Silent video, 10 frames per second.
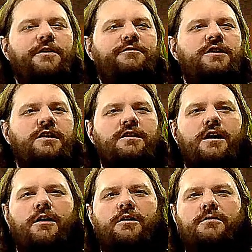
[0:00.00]
15
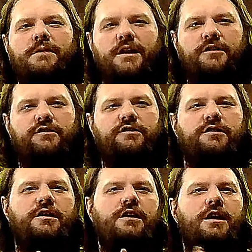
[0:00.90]

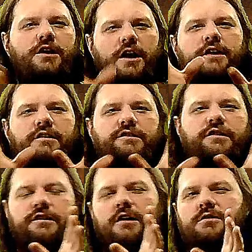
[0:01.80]
minutes and
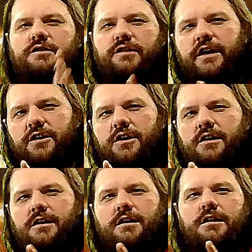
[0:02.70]
96 hours
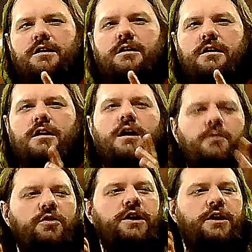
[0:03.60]
later,
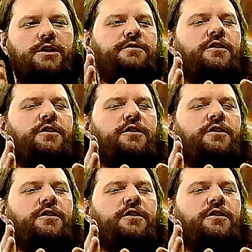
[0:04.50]
I'm only on the